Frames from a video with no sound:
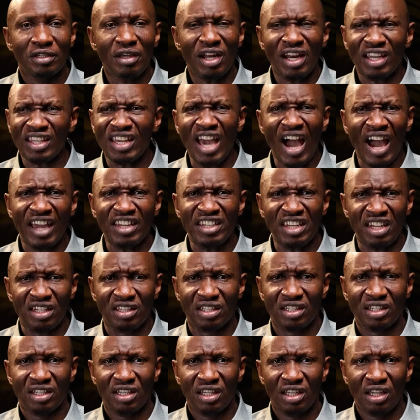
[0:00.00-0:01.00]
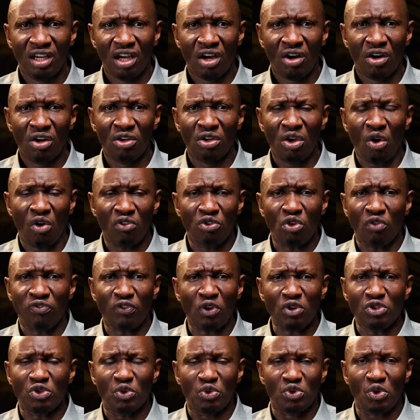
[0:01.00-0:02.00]
You're like, yeah, I did. Of
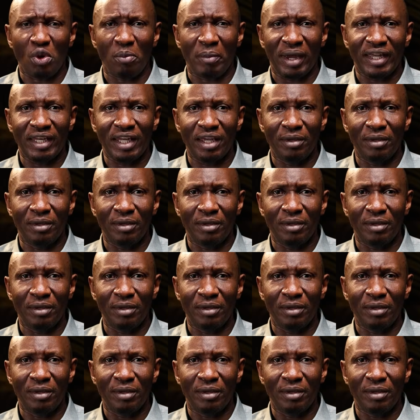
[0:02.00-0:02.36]
course you saw my